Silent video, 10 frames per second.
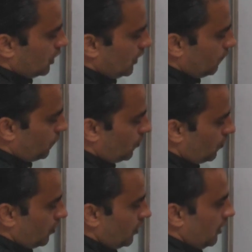3,
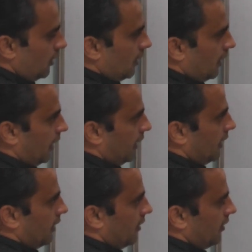4
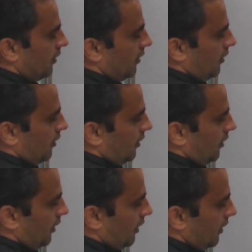and
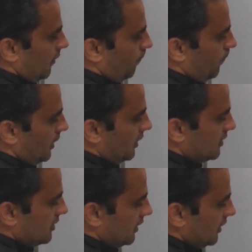A, B,
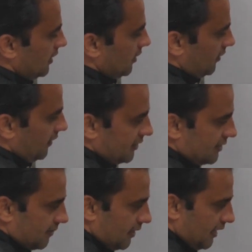C.
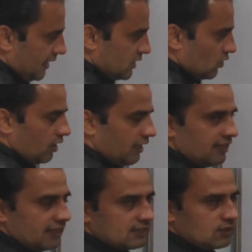A is
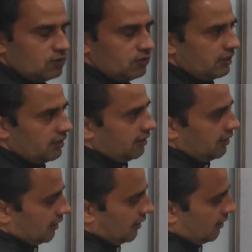already excluded
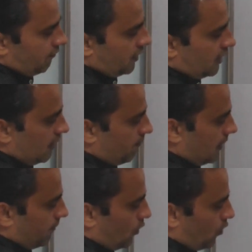and we can
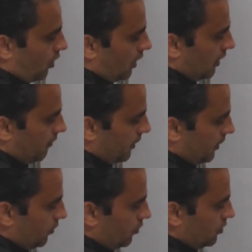map all
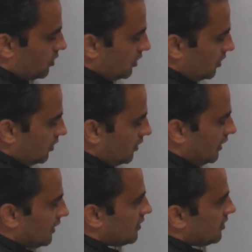element to C.
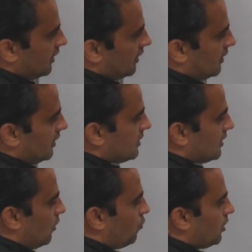That is, in this
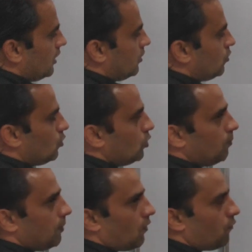counting 2 to
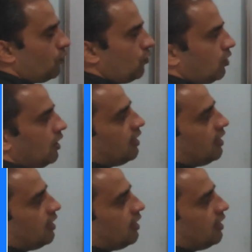the power 4,